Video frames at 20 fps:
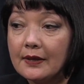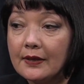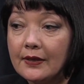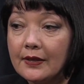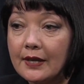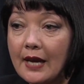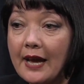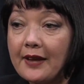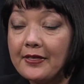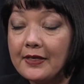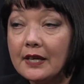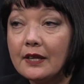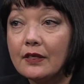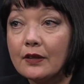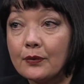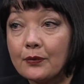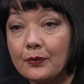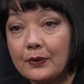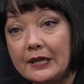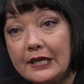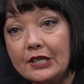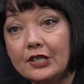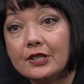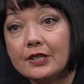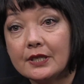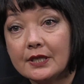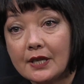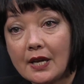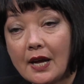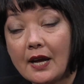I think the
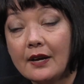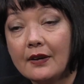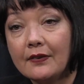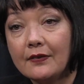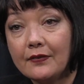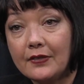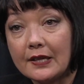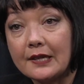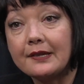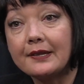reach of the